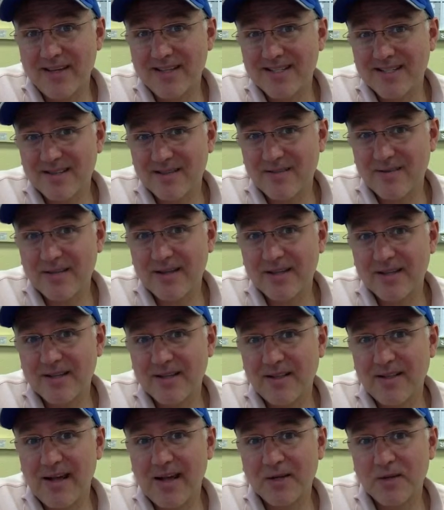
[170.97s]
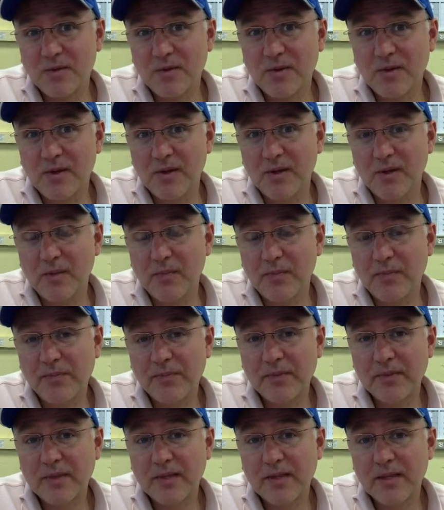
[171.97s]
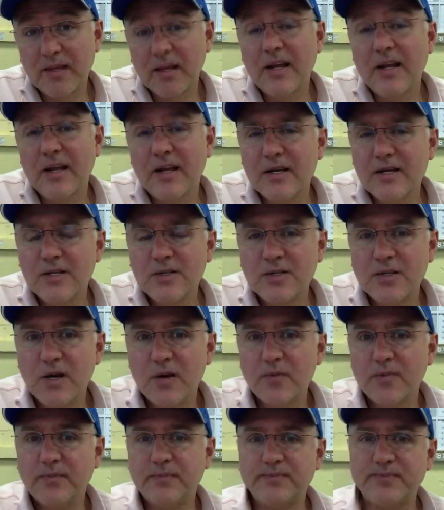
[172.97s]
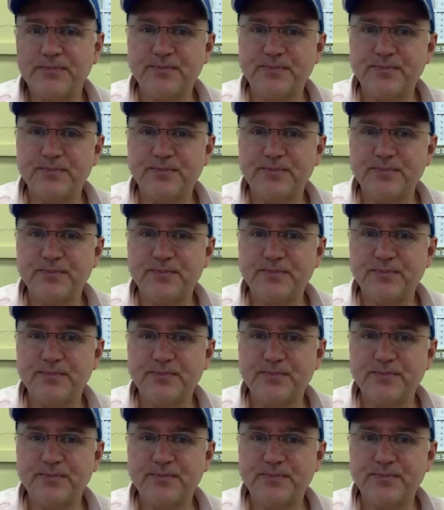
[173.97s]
face-to-face class with you. So